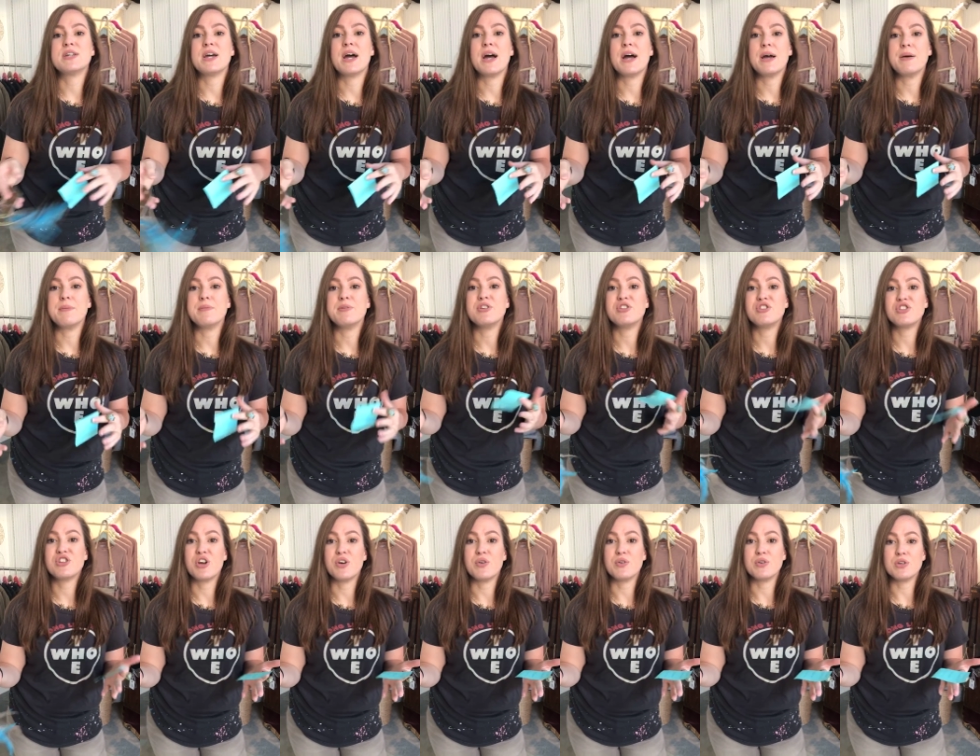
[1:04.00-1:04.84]
time to
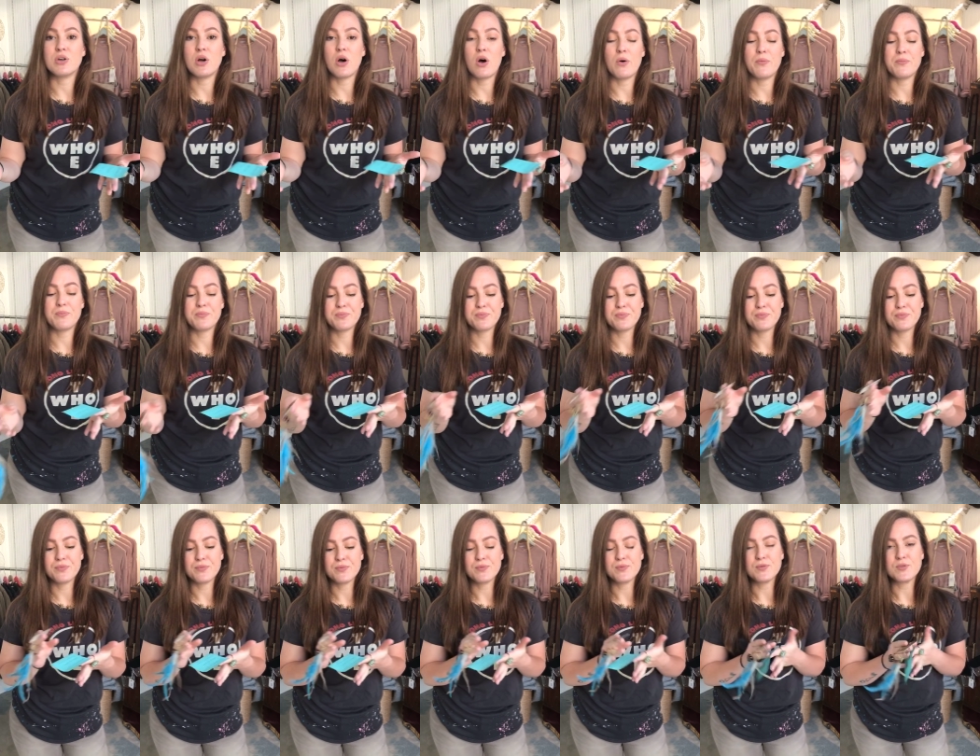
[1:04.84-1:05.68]
show y'all.
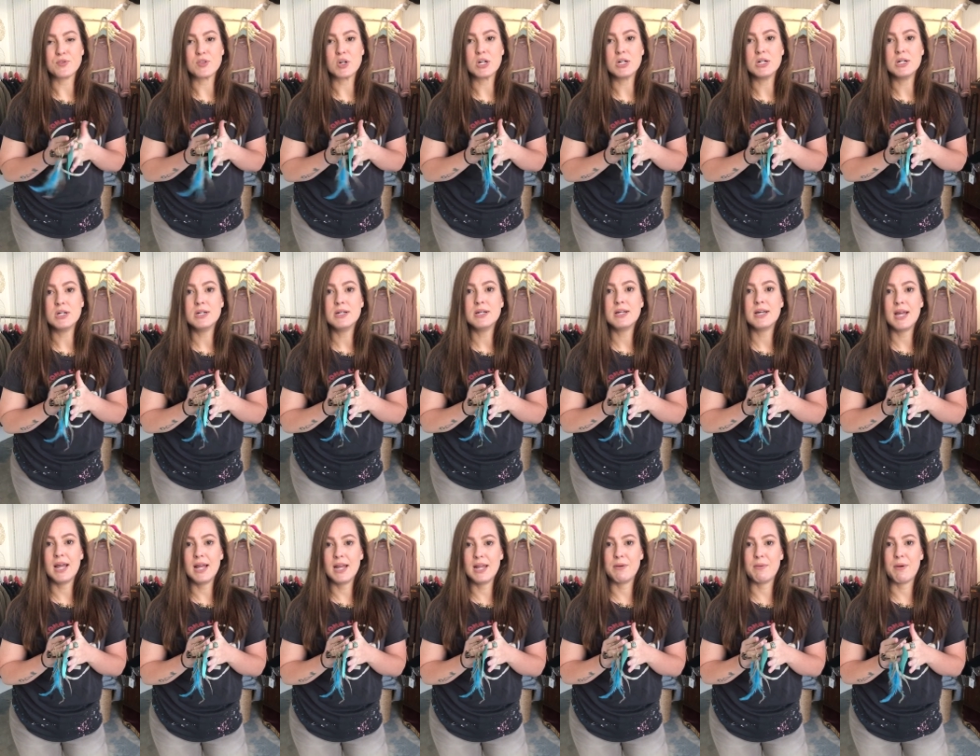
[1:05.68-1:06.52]

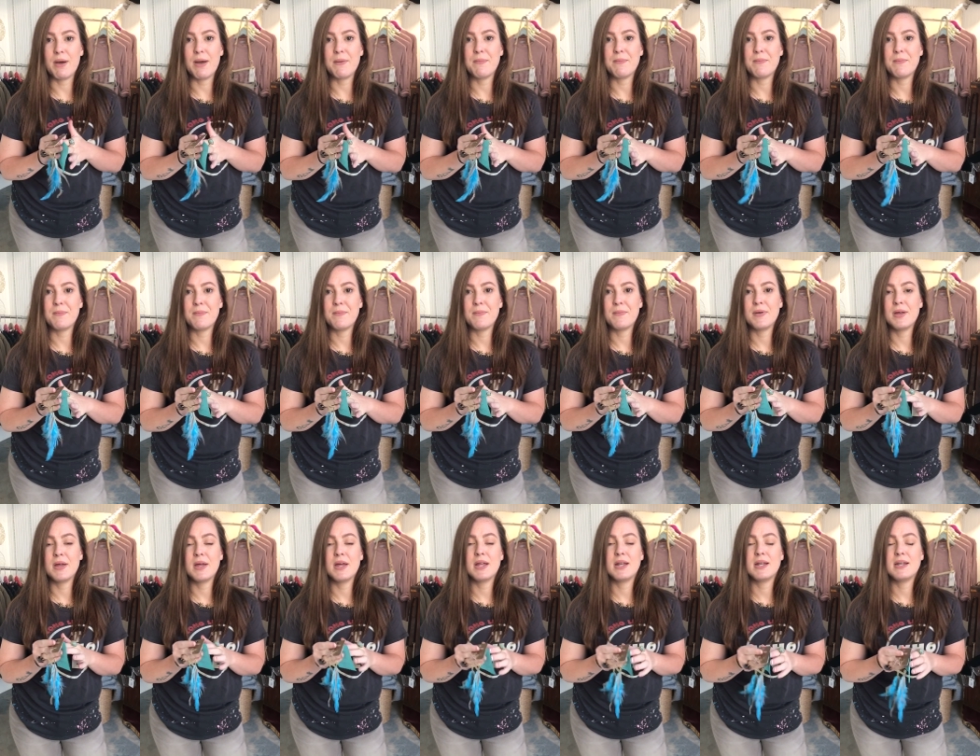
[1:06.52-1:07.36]
Anyway,
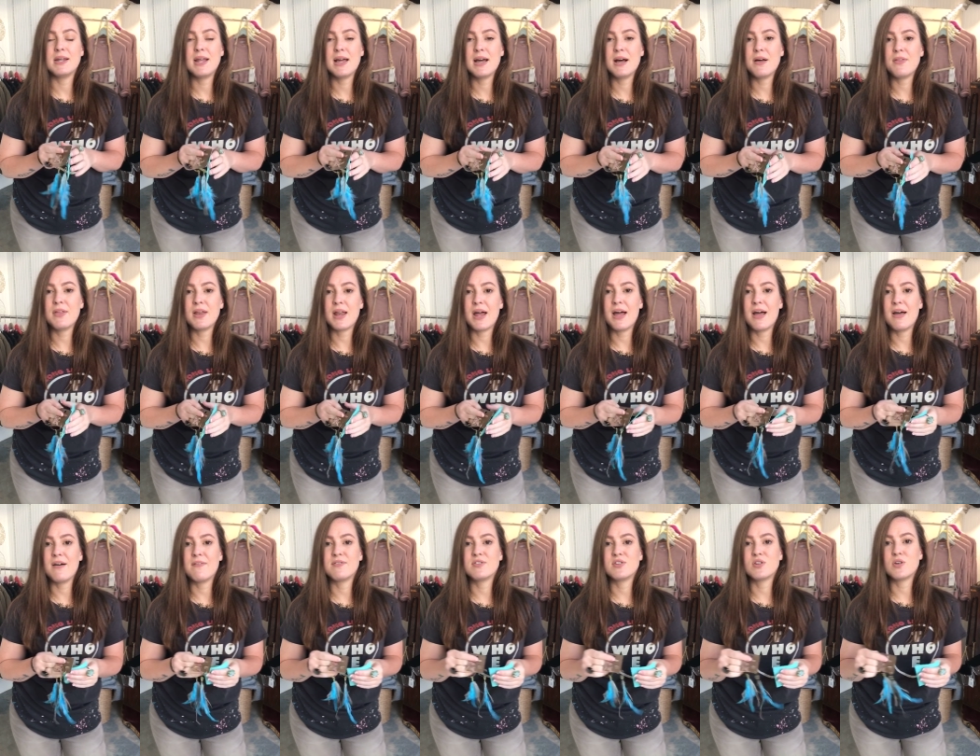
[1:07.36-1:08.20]
now that I
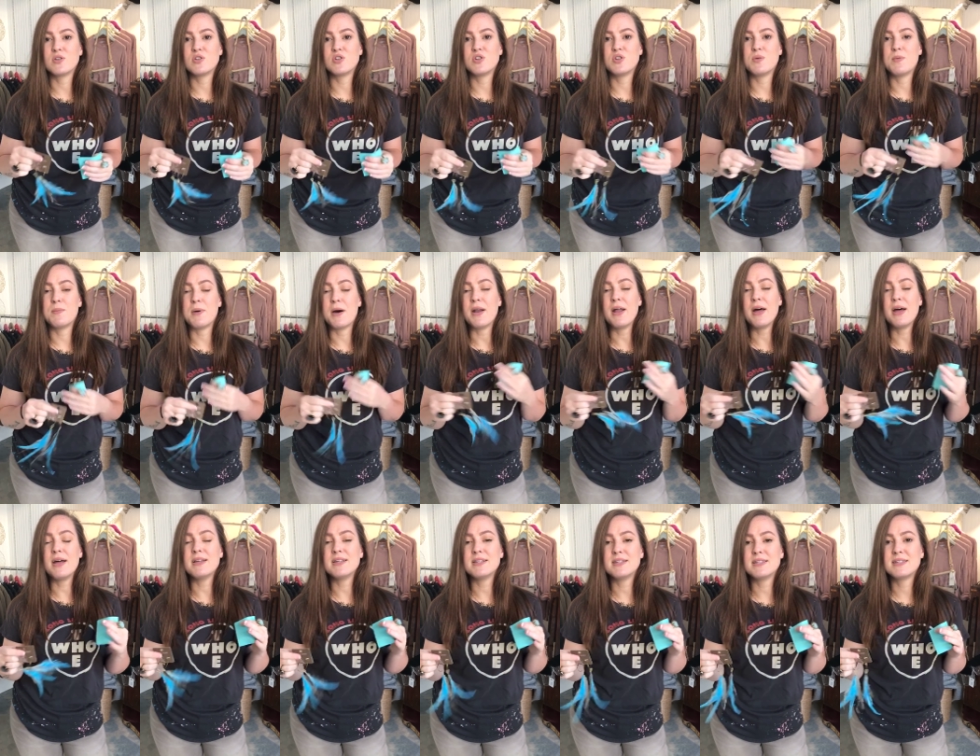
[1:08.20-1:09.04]
have told you about
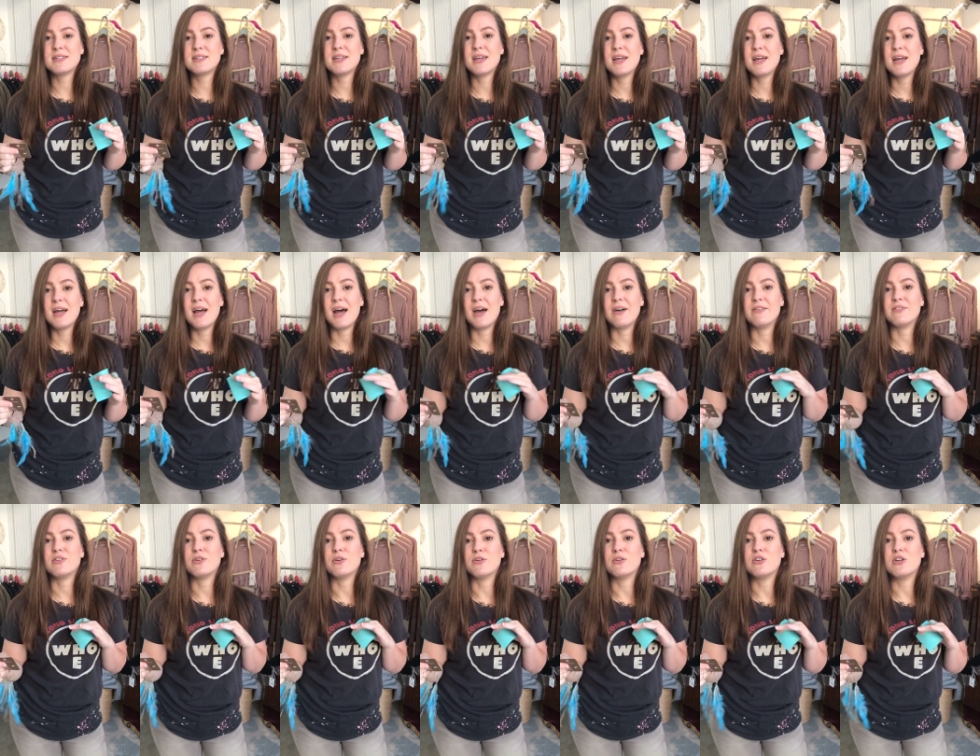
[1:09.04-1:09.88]
us, I've
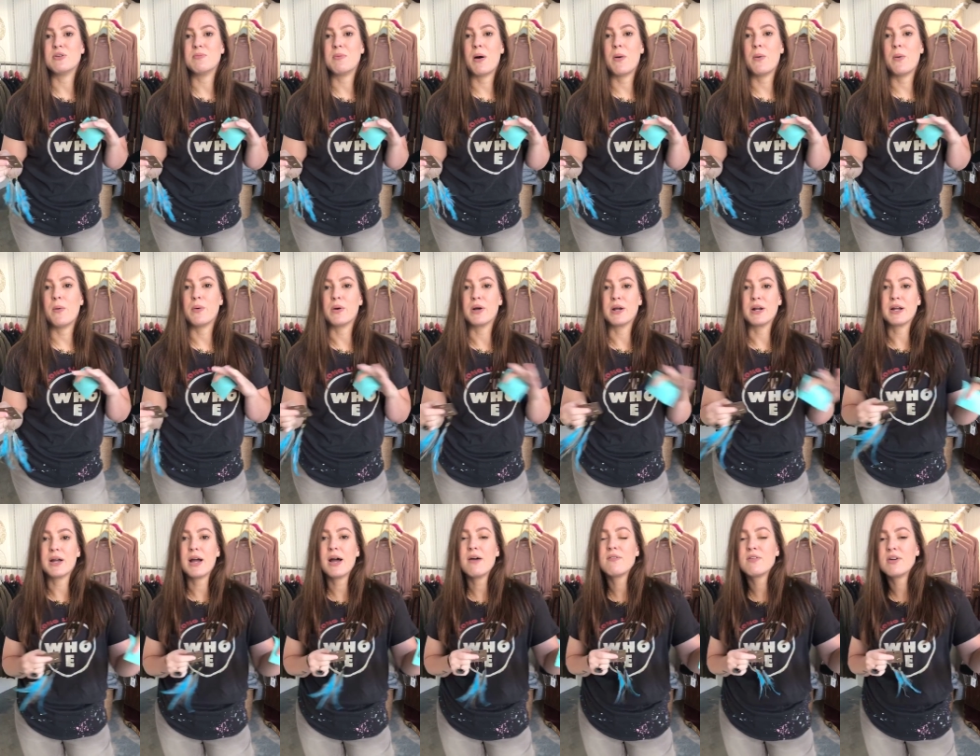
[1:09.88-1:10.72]
told you about what we're
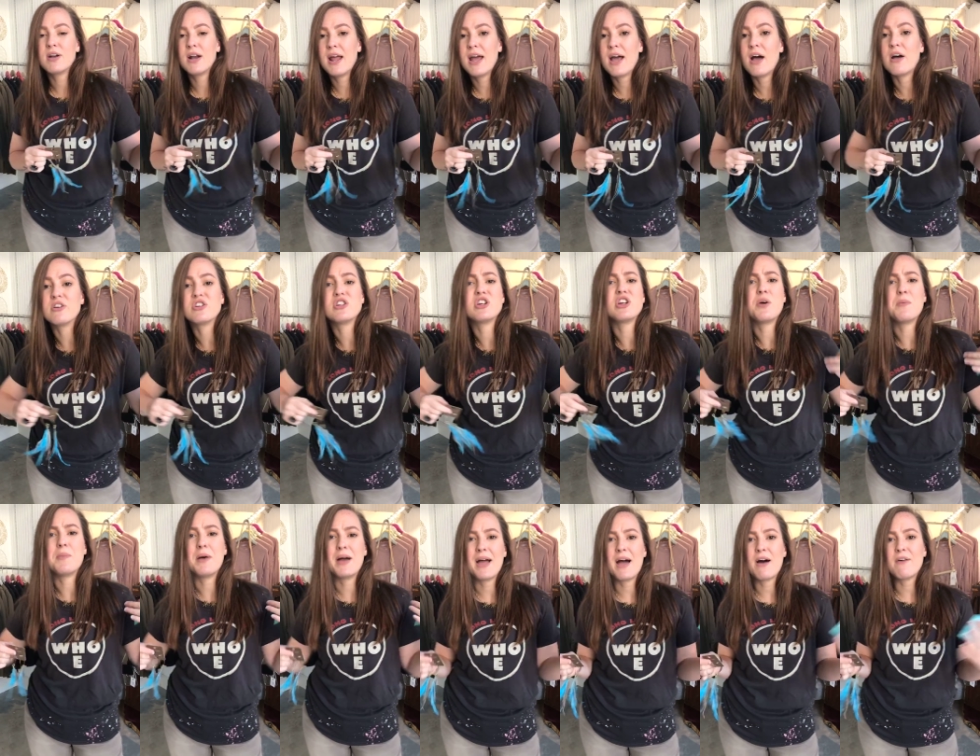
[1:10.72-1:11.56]
going to cover today. I'll show
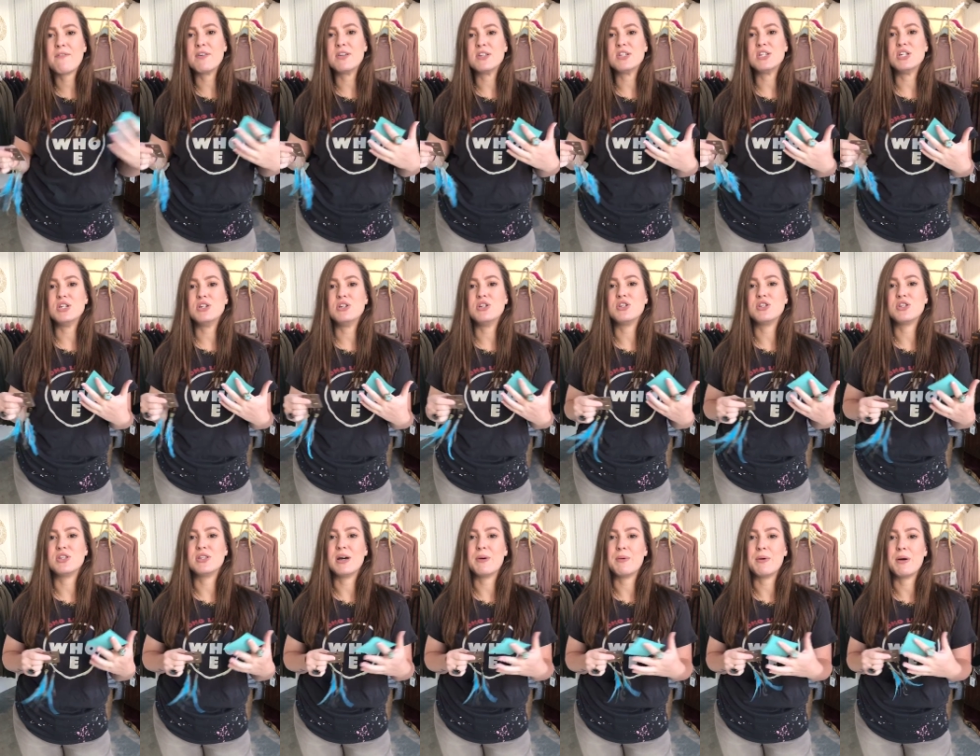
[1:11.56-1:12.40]
y'all my outfit too,
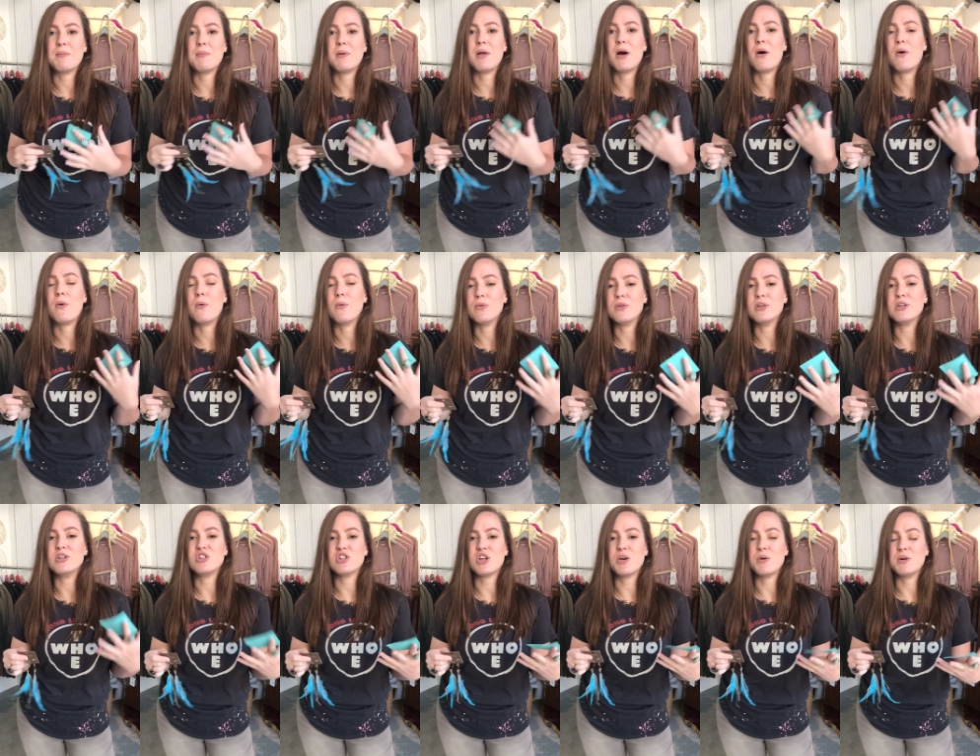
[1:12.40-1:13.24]
just so that way I'm not
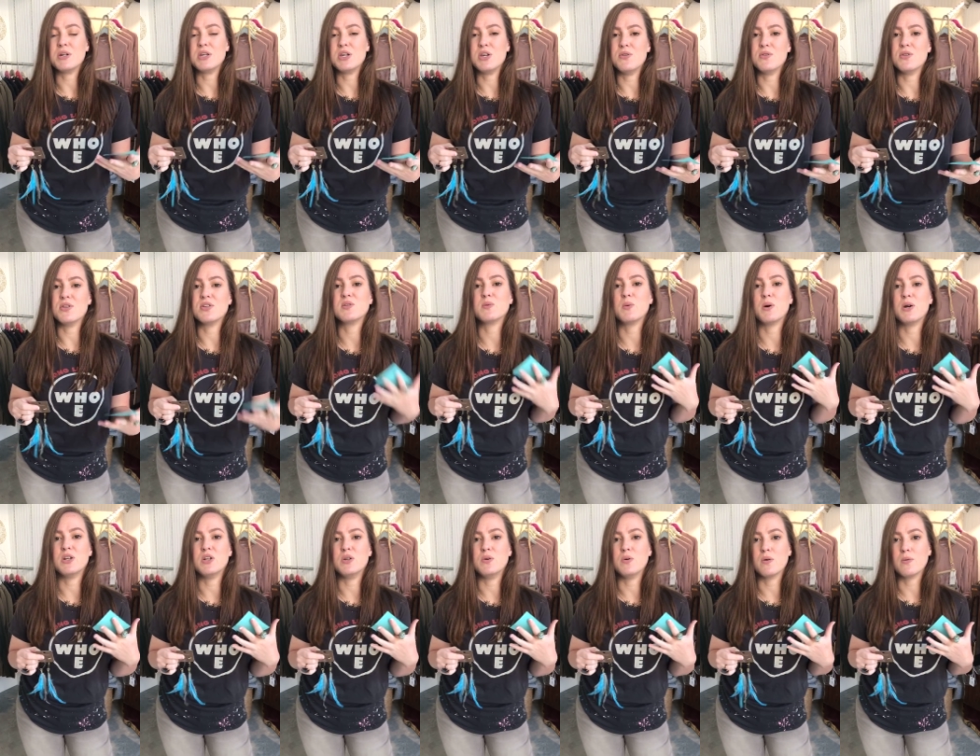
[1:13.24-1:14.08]
only showing you this
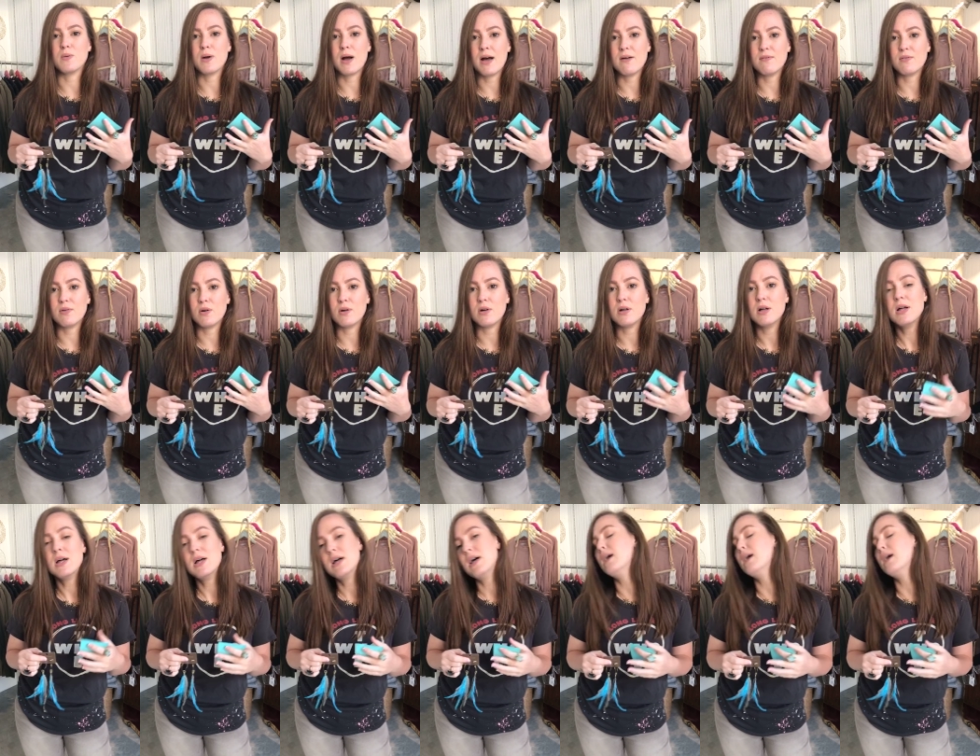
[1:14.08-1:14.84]
one new arrival.